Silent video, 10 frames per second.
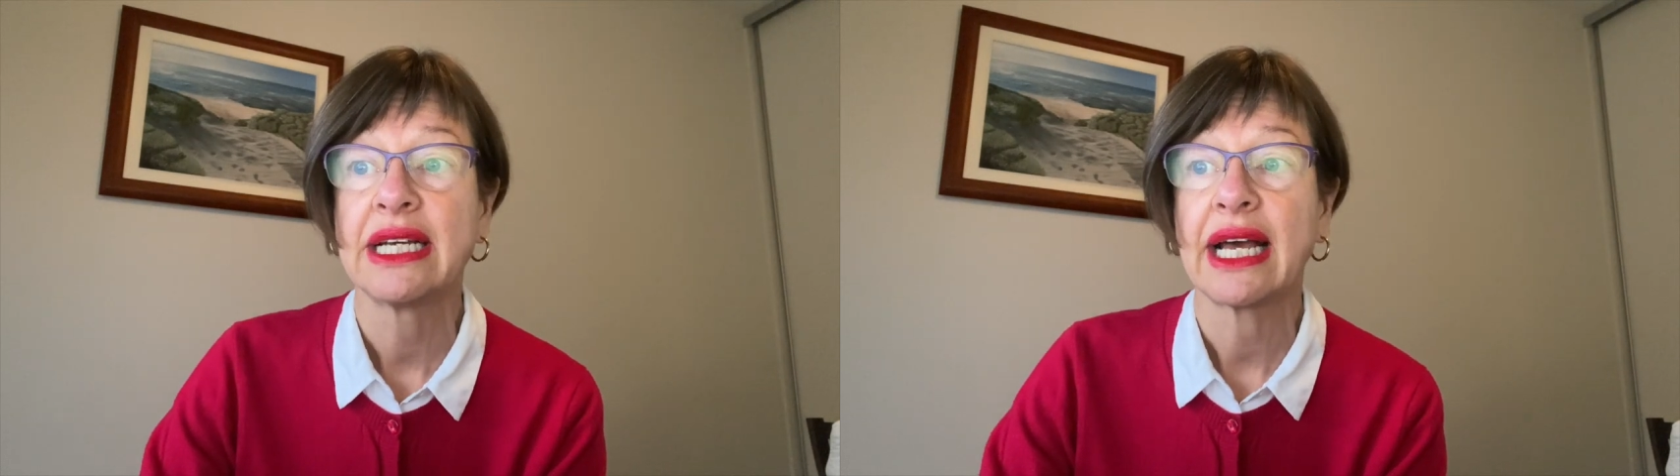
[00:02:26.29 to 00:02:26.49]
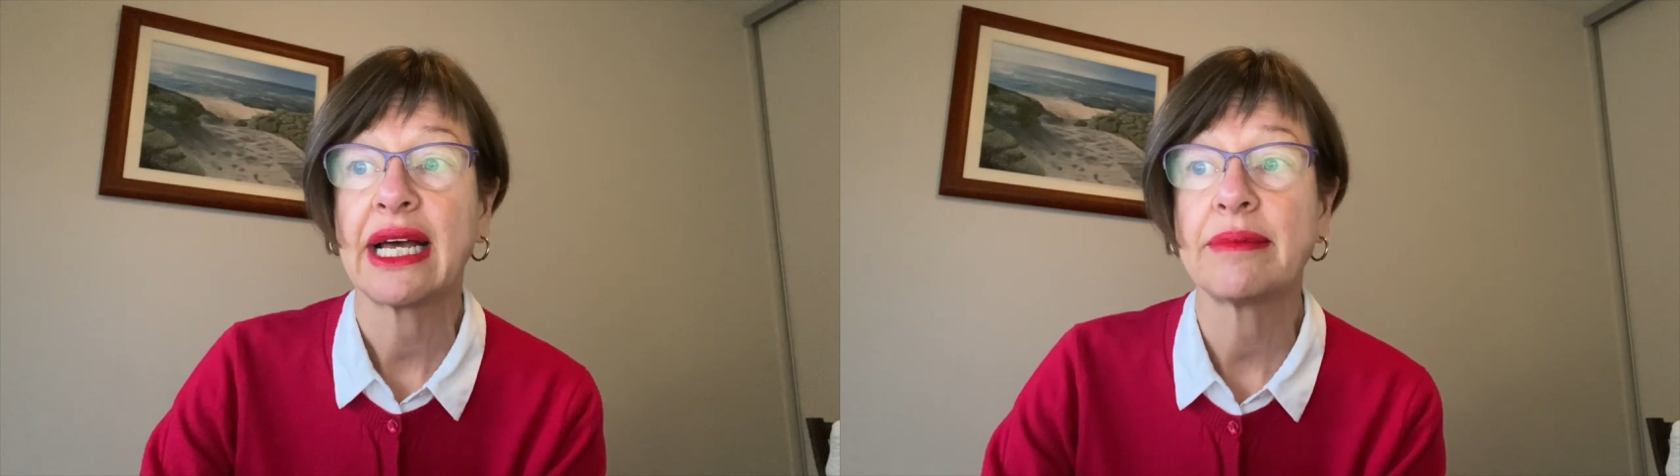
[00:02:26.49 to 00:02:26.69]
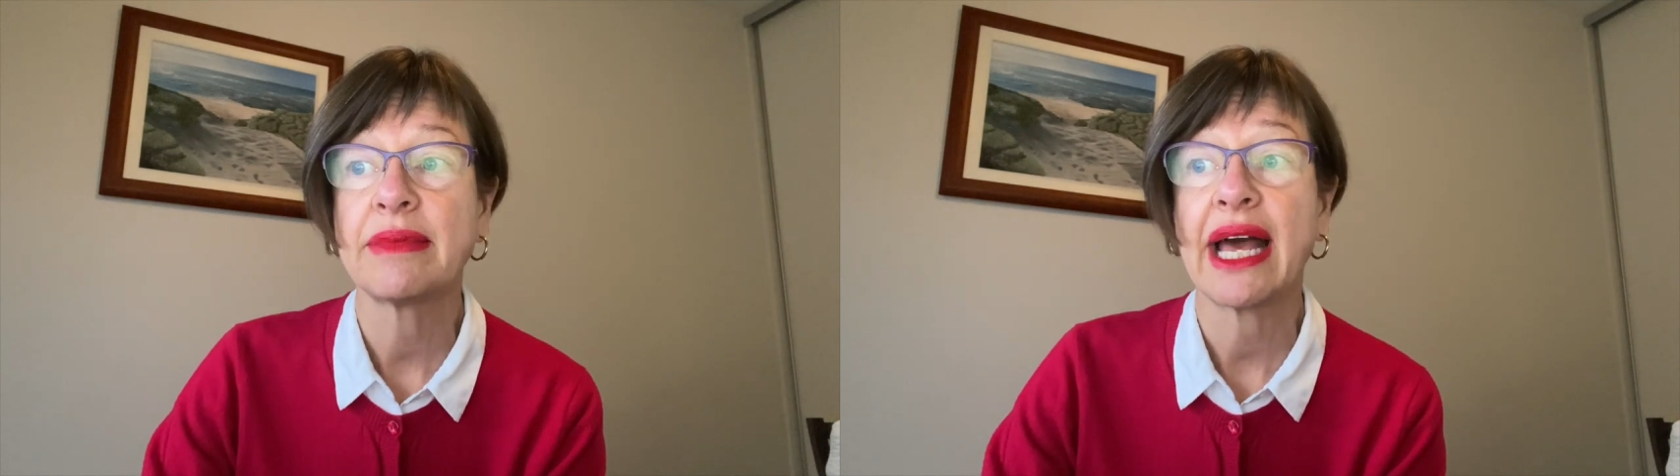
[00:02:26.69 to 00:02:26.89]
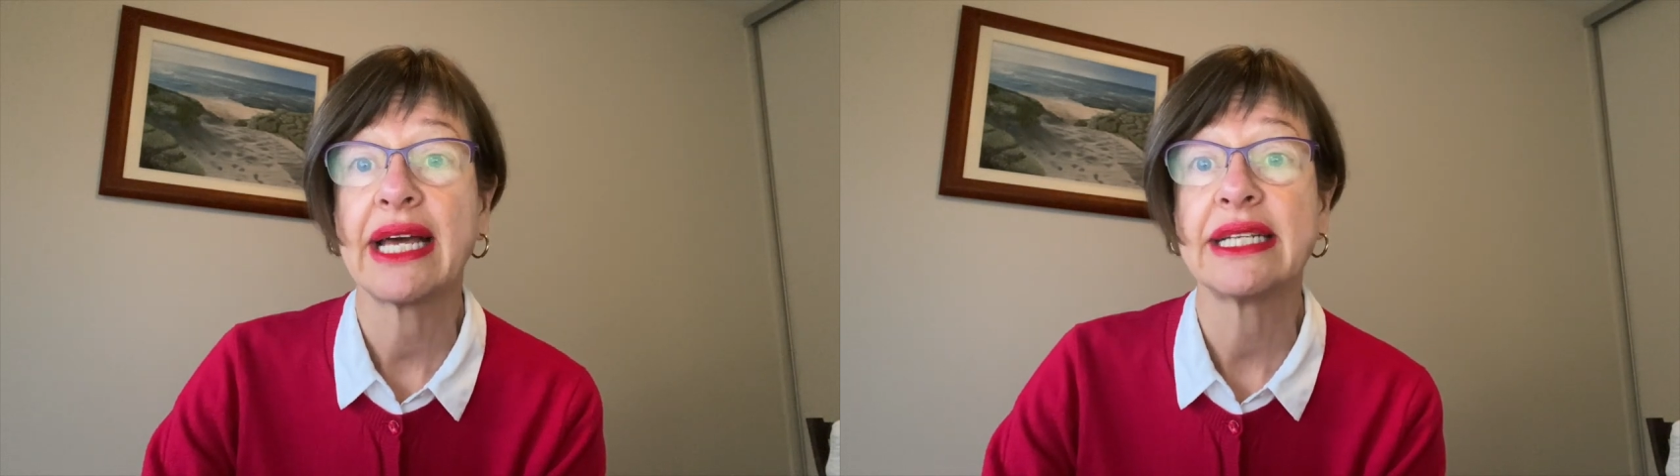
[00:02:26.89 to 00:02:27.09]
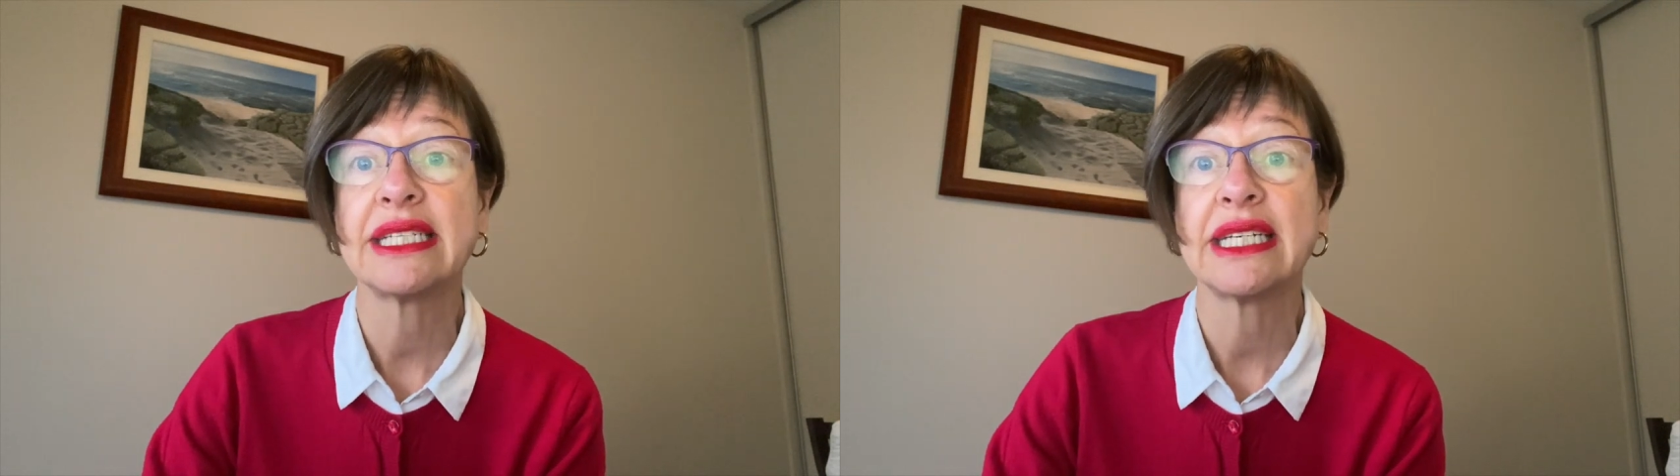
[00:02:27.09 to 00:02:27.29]

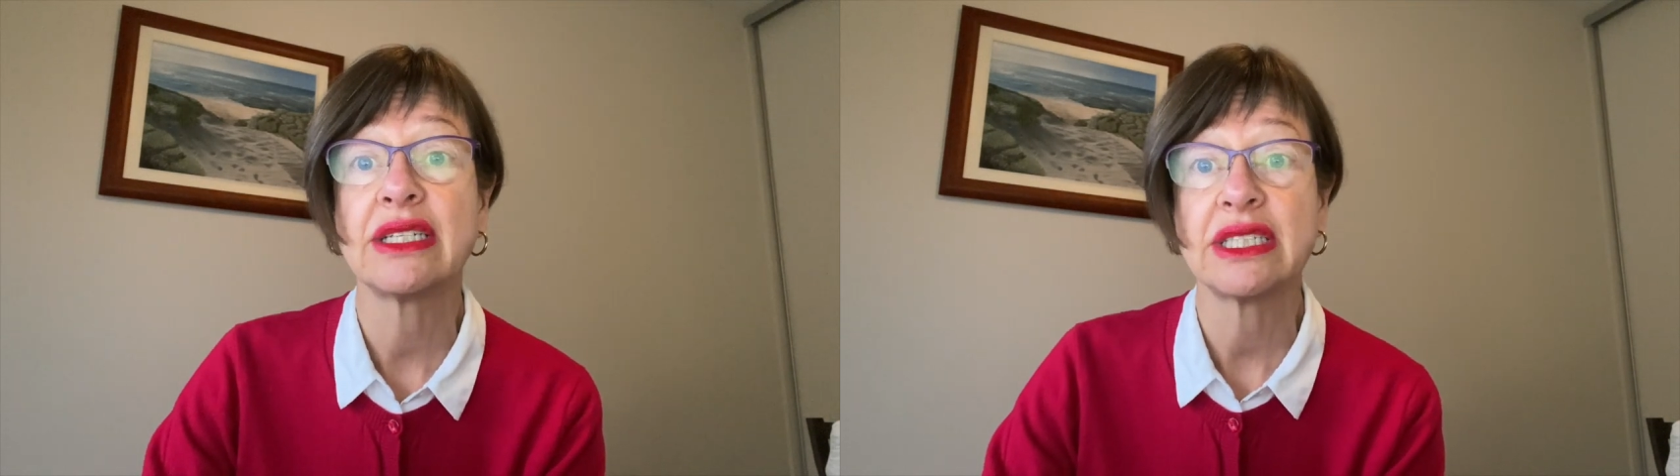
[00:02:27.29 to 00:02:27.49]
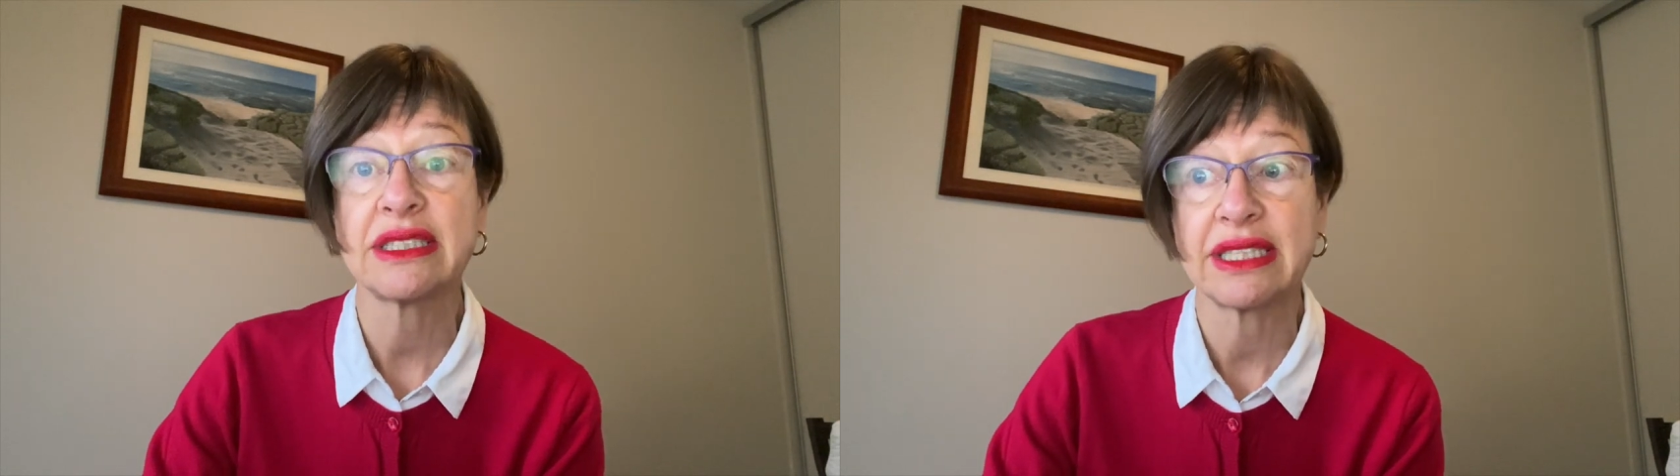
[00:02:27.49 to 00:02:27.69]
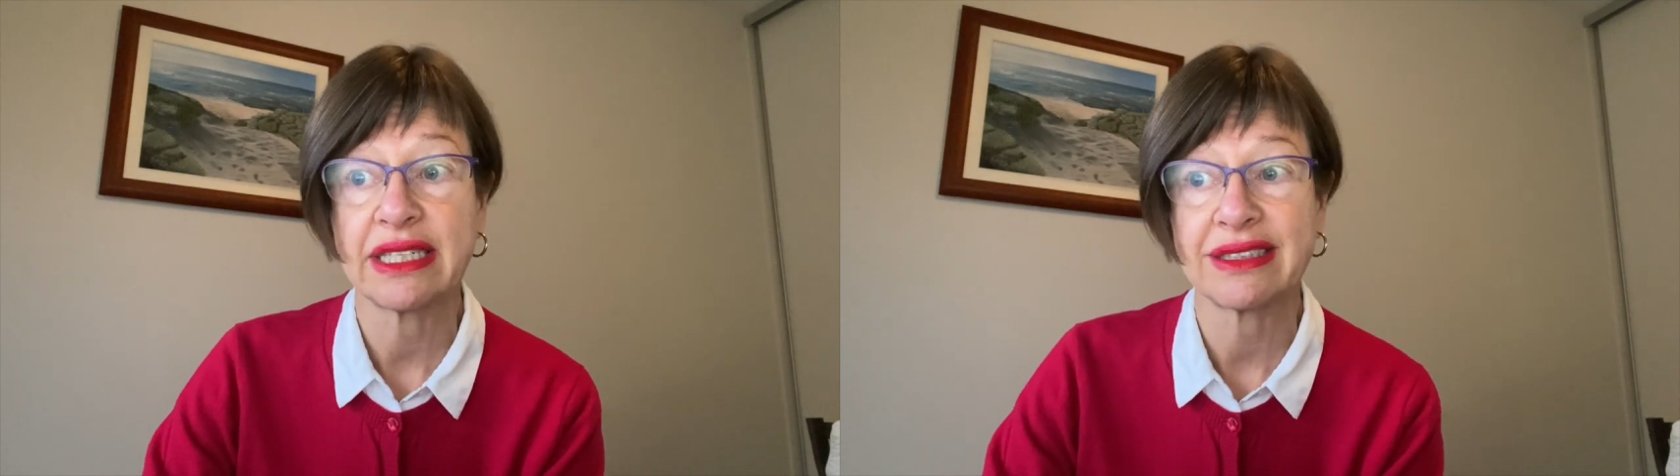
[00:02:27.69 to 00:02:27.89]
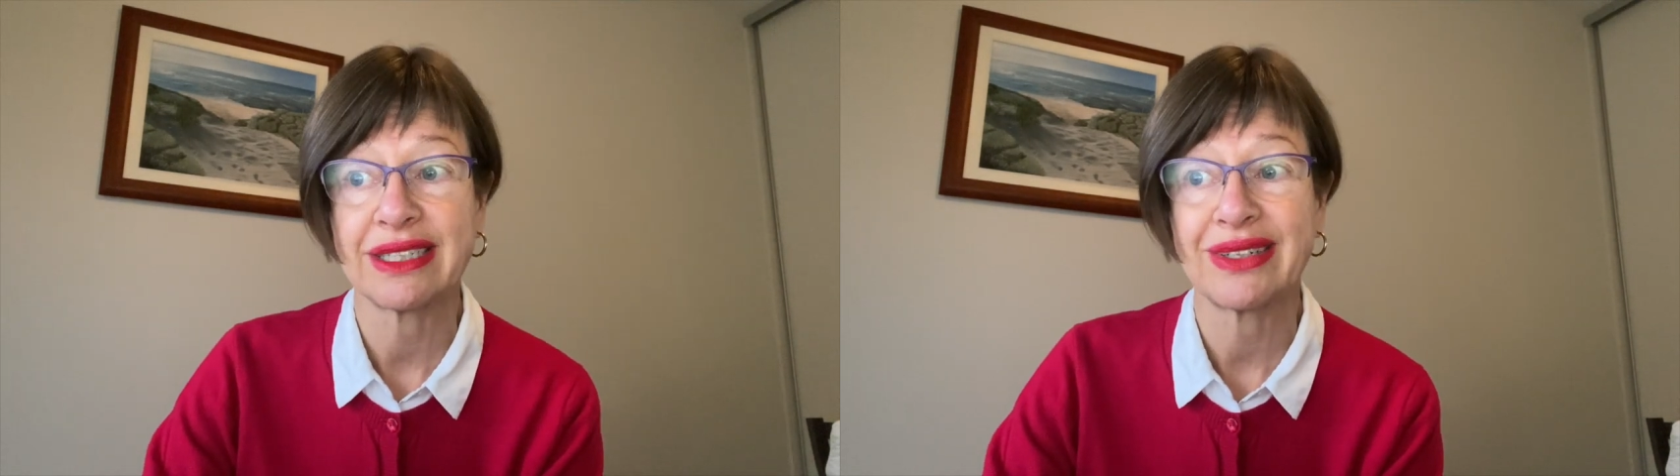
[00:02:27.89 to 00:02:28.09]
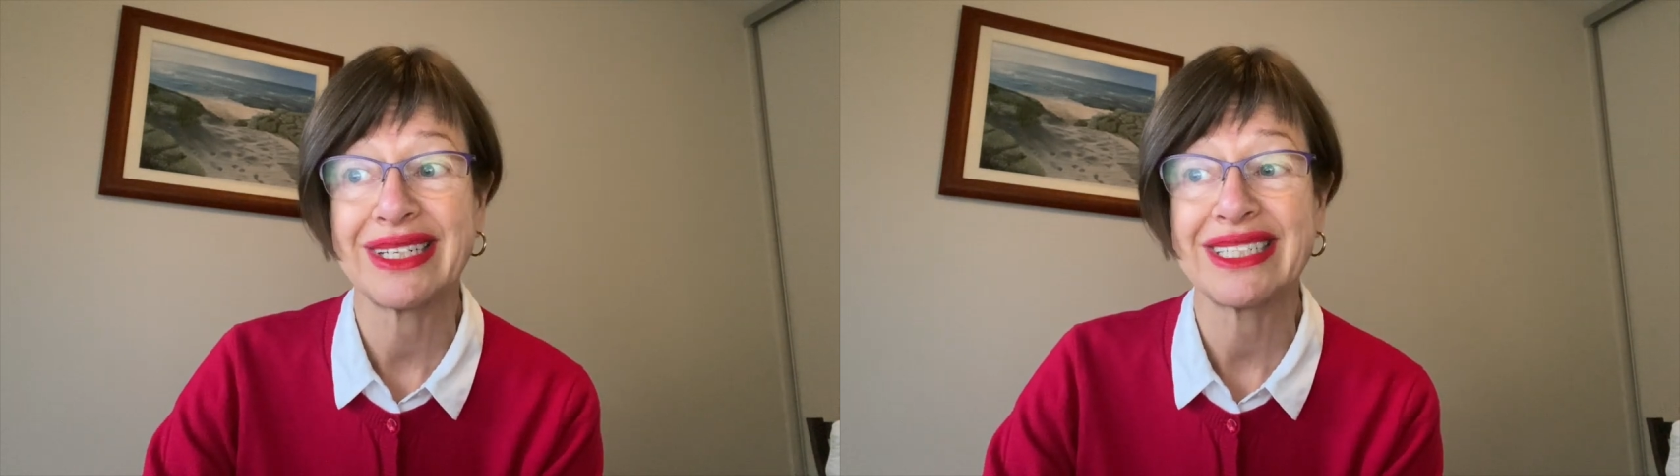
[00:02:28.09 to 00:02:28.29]
And it is
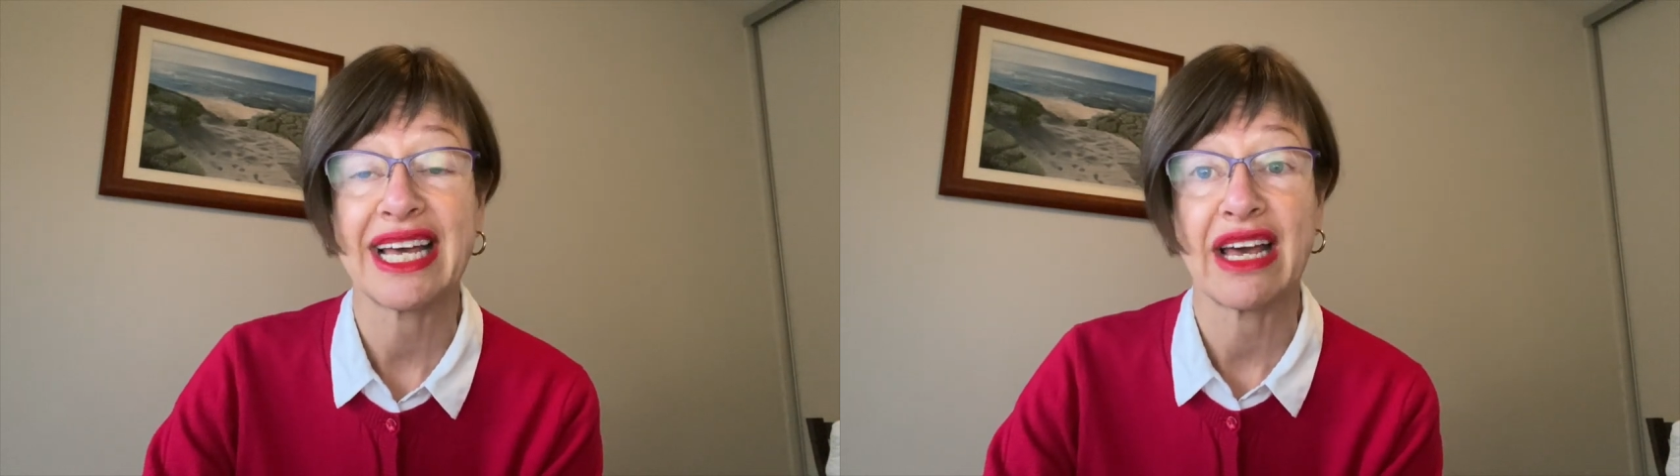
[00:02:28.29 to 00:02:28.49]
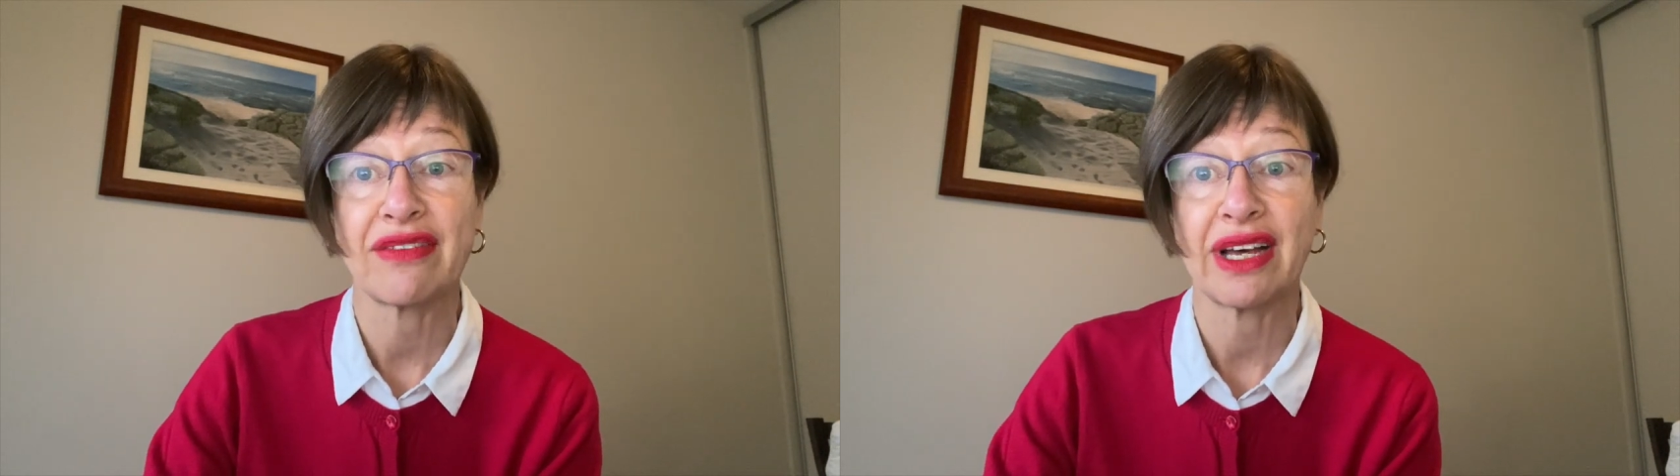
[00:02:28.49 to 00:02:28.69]
necessary to have